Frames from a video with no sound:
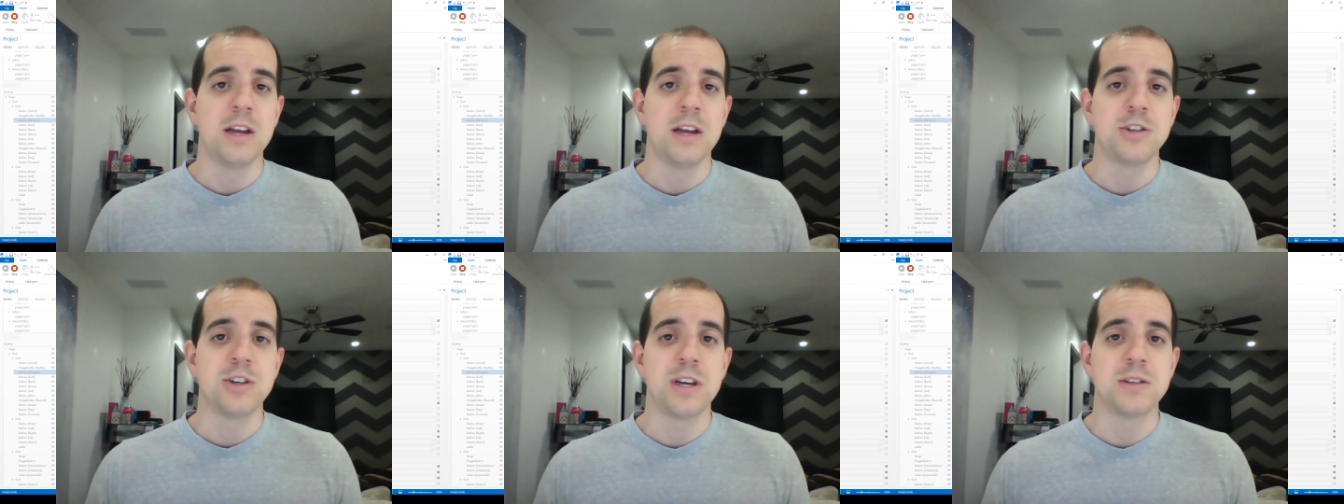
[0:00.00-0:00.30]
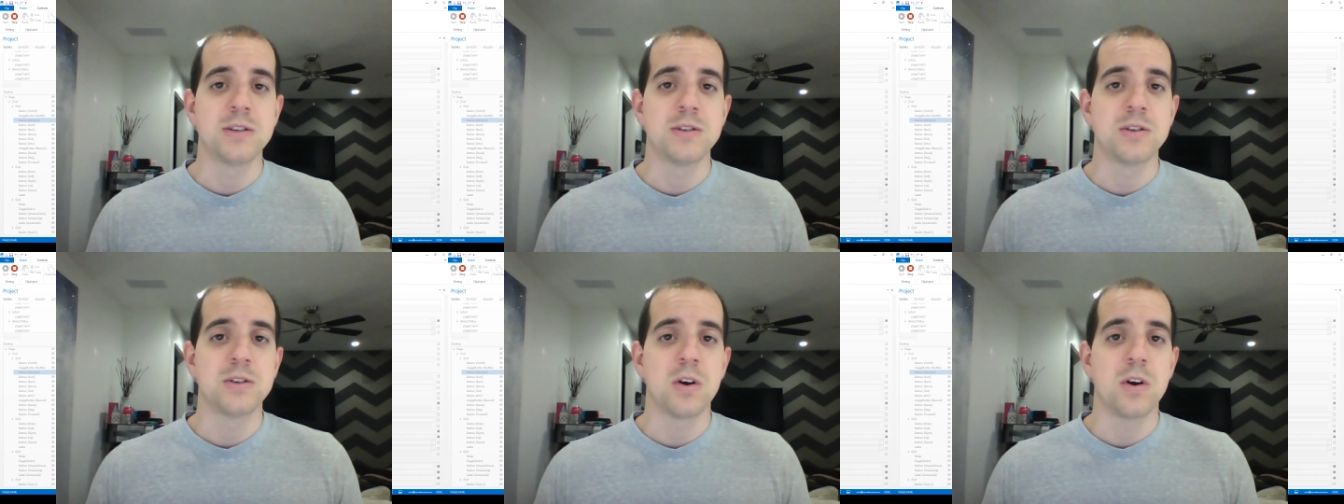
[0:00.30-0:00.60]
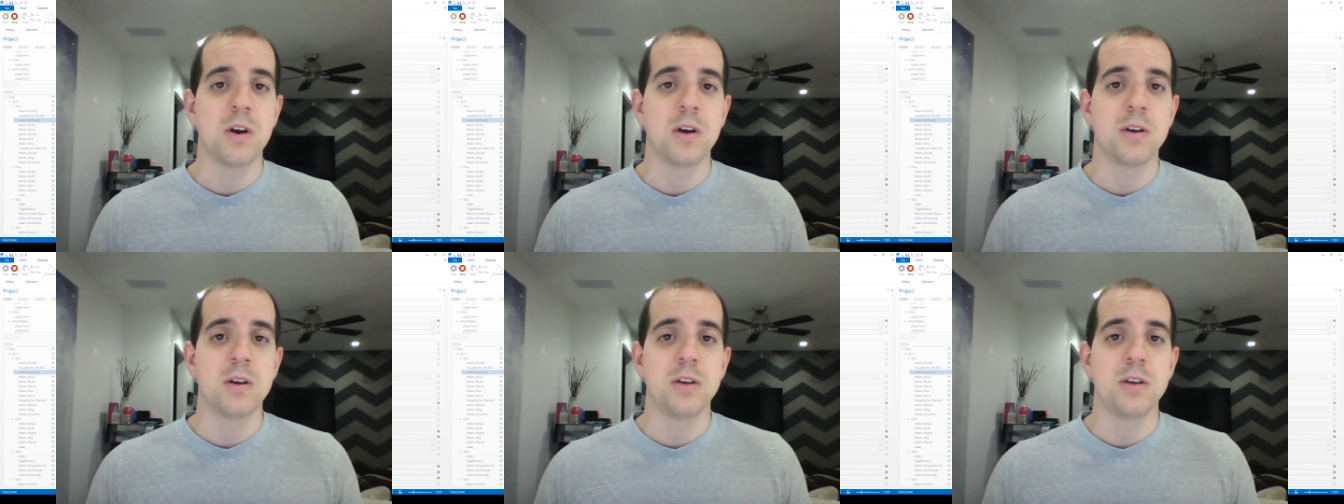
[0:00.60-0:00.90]
Chances
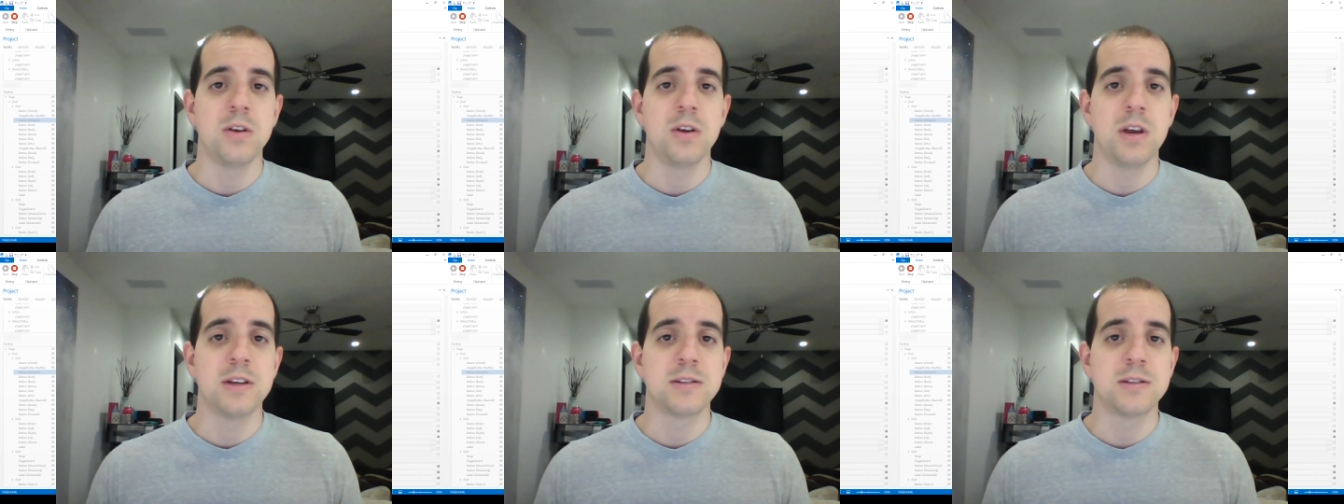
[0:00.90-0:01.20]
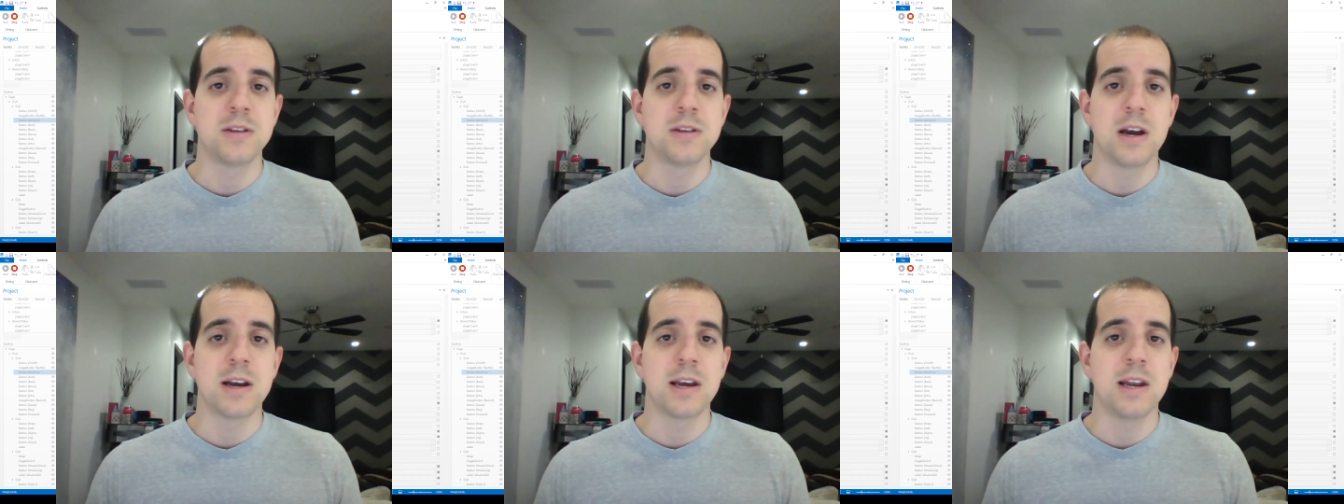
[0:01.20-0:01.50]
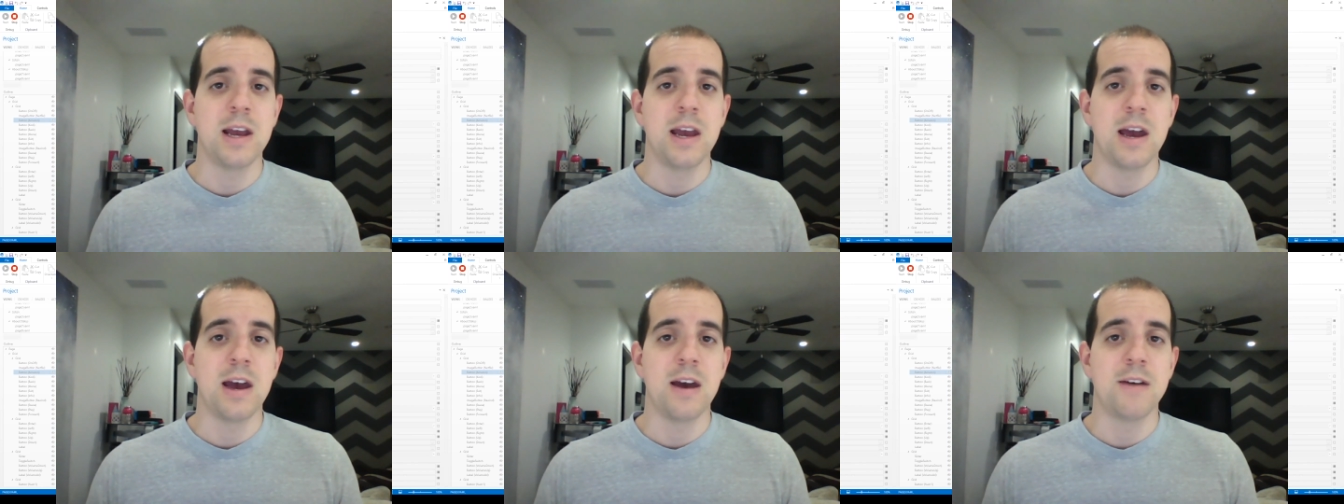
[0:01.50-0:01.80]
are it's not
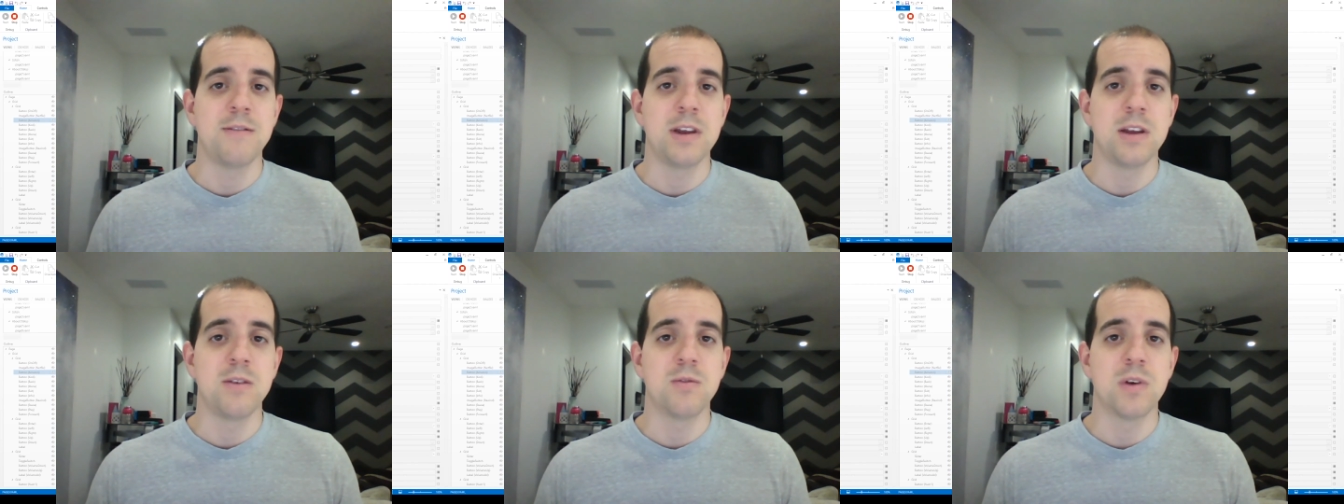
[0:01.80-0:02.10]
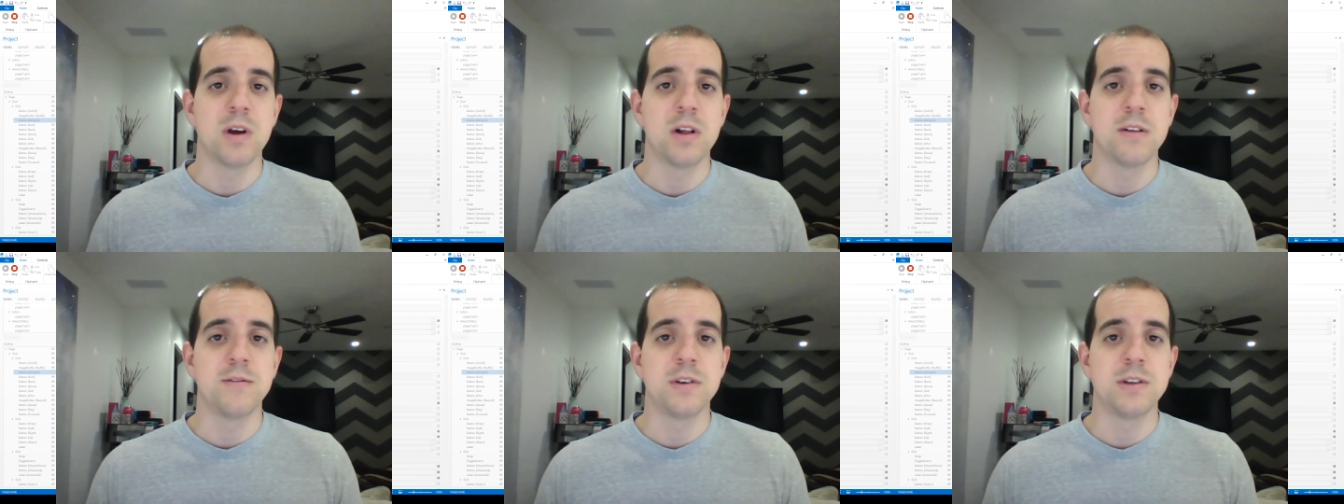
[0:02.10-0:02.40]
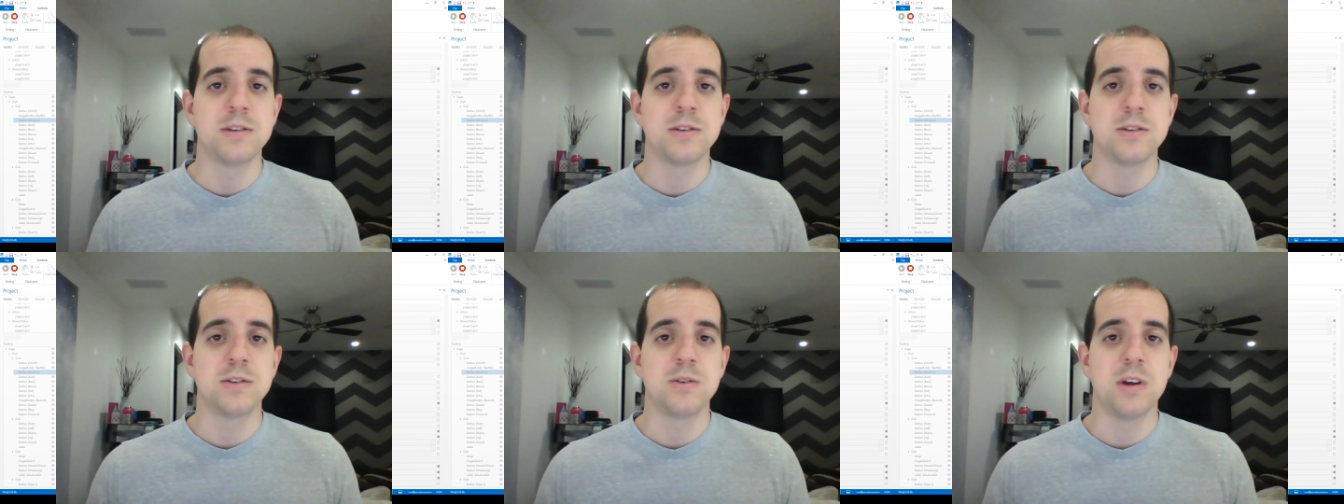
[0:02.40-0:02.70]
going to have any
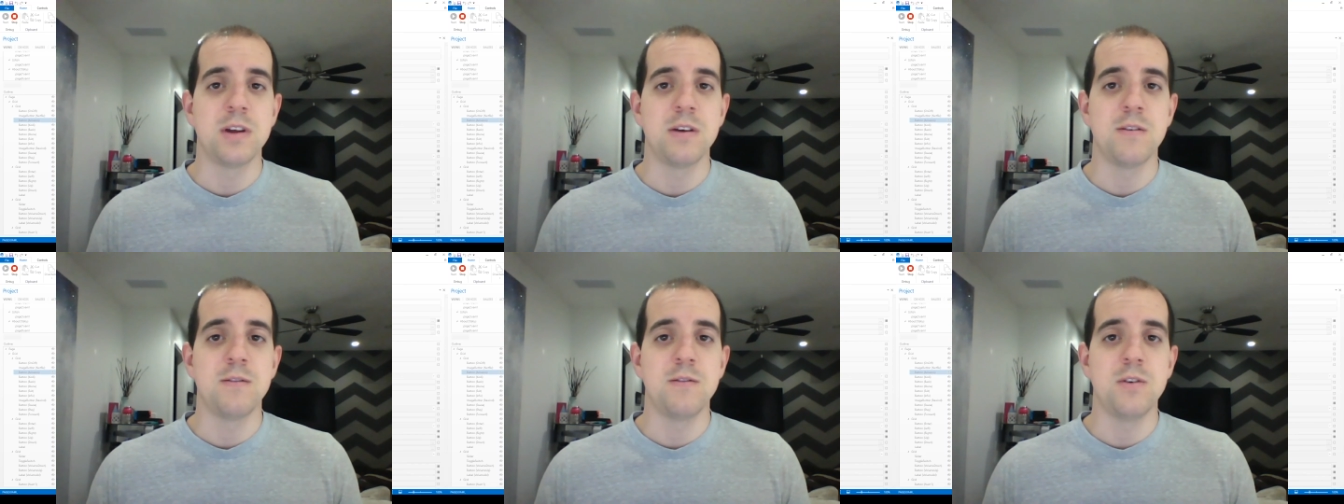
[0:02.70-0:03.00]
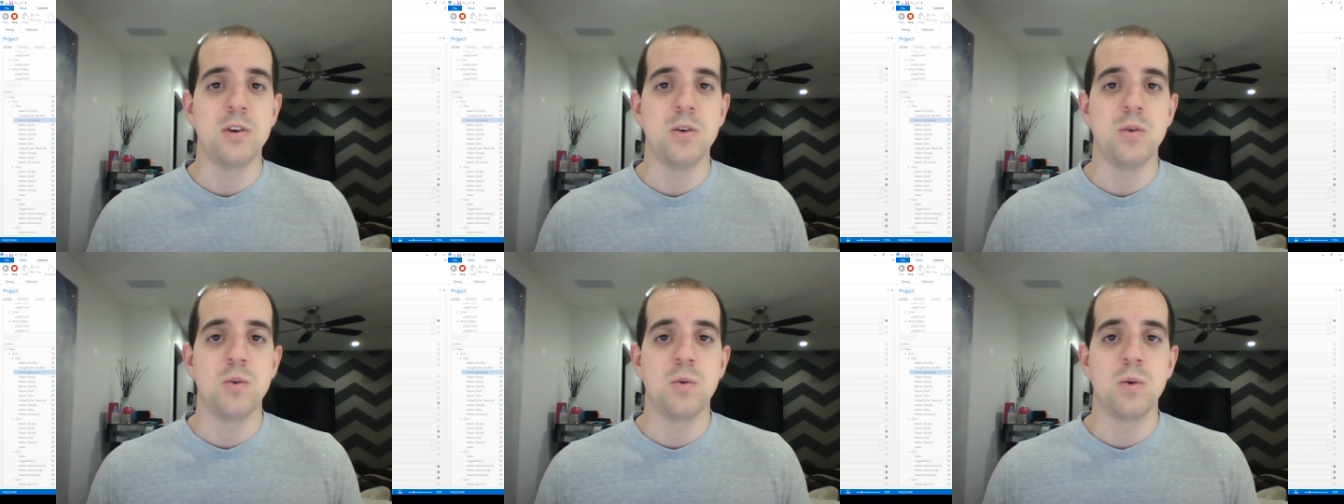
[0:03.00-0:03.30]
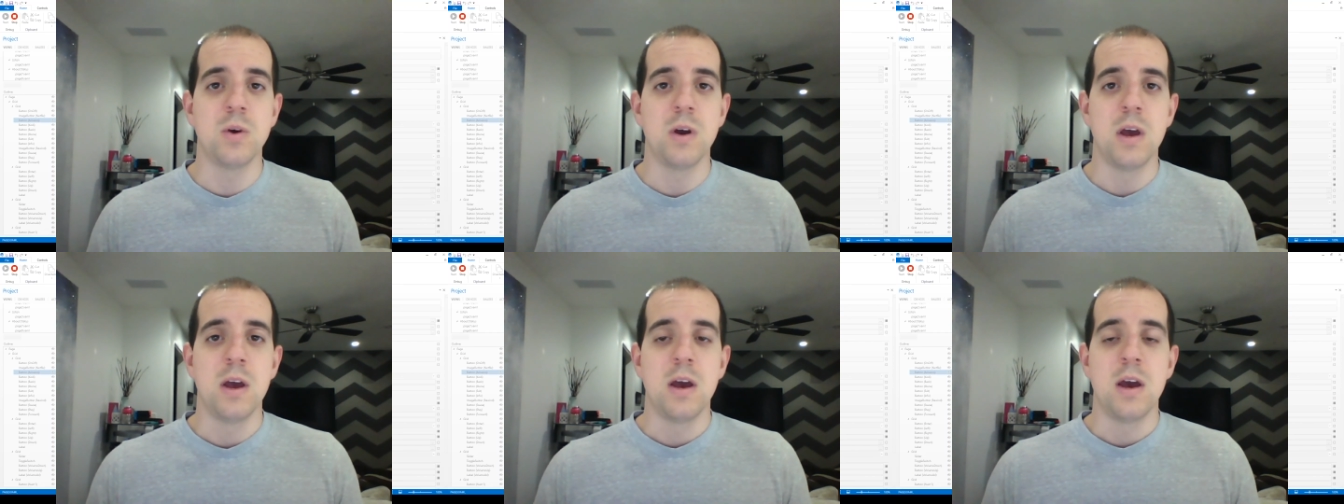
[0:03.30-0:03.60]
relevance to any of you.